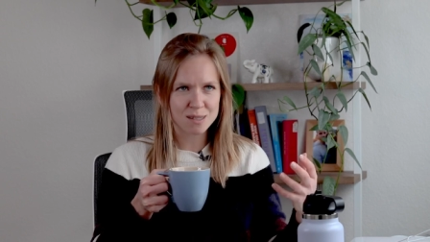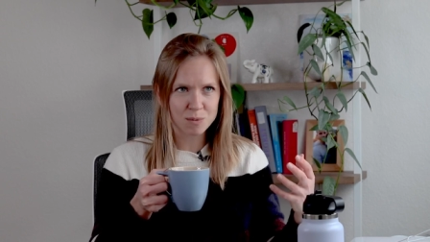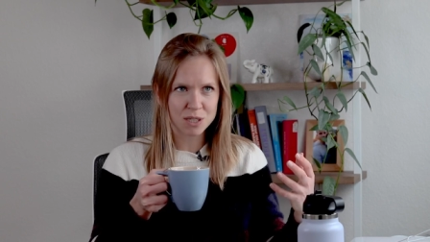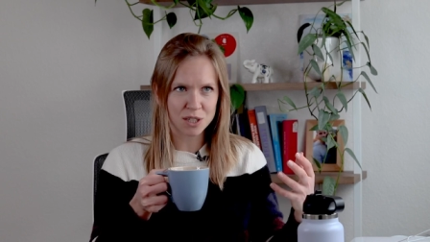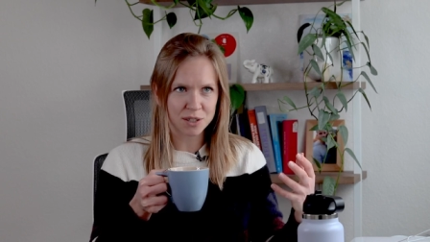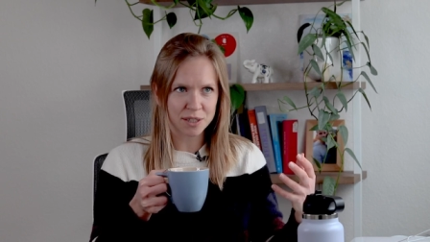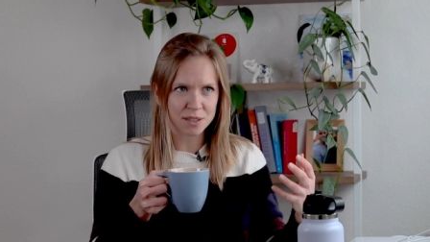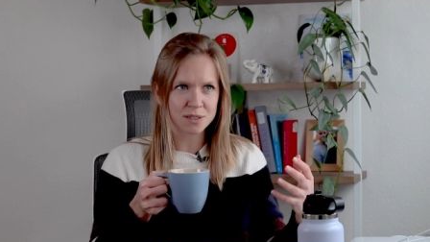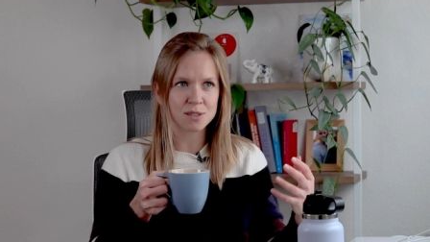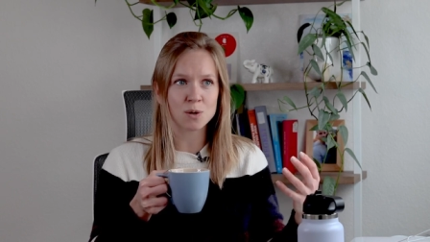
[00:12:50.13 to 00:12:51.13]
the
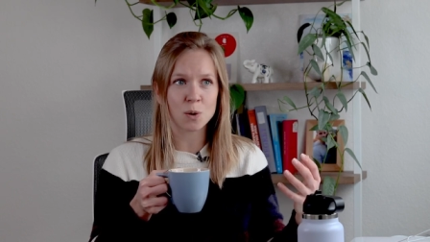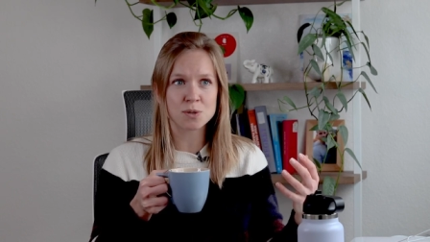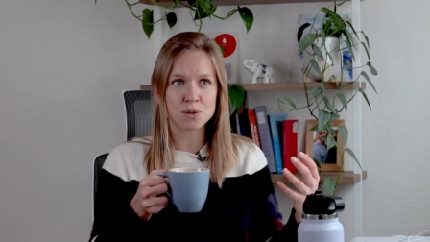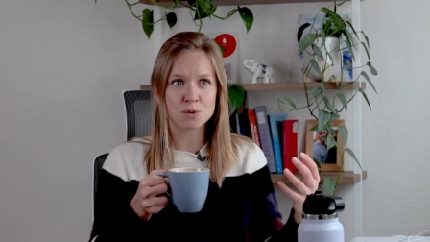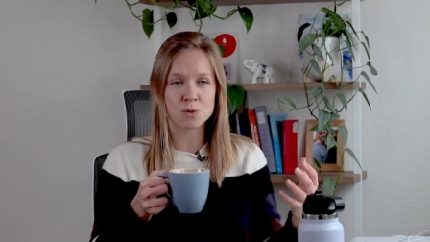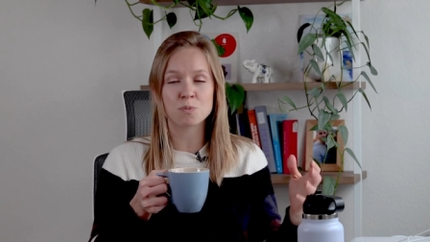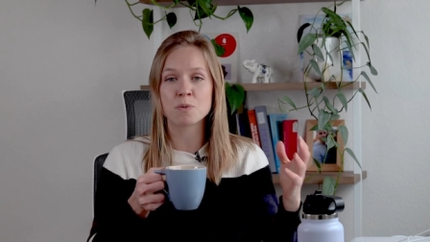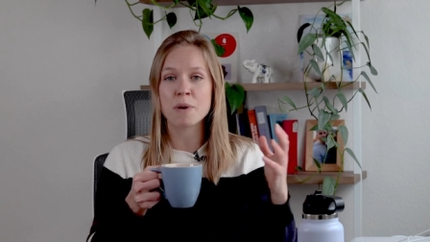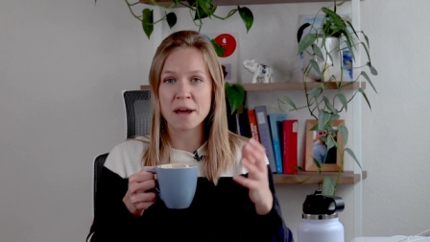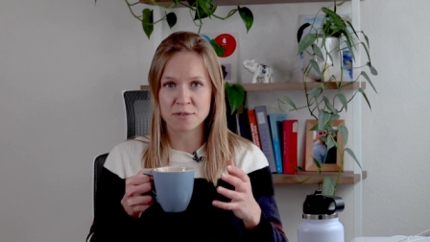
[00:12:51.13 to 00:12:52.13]
materials and also to
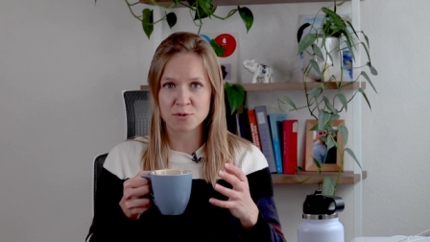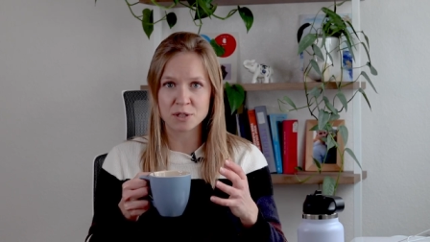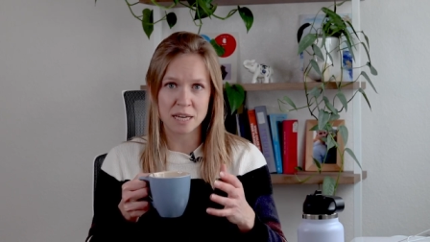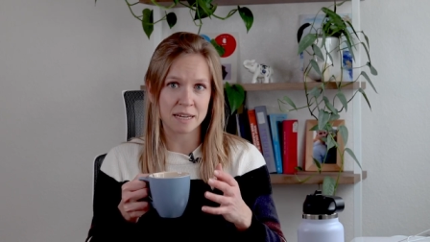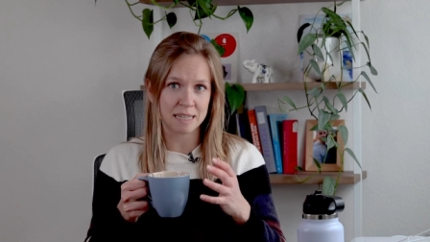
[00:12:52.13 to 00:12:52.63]
prepare for the